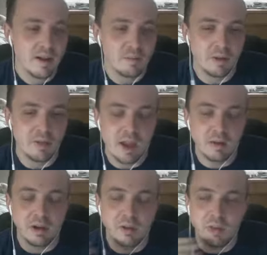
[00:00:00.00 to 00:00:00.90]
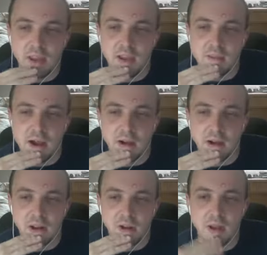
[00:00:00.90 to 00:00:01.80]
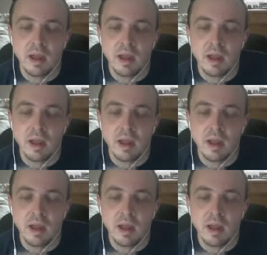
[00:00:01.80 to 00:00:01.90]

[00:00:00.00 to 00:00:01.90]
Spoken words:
but then when you think about it, you're like,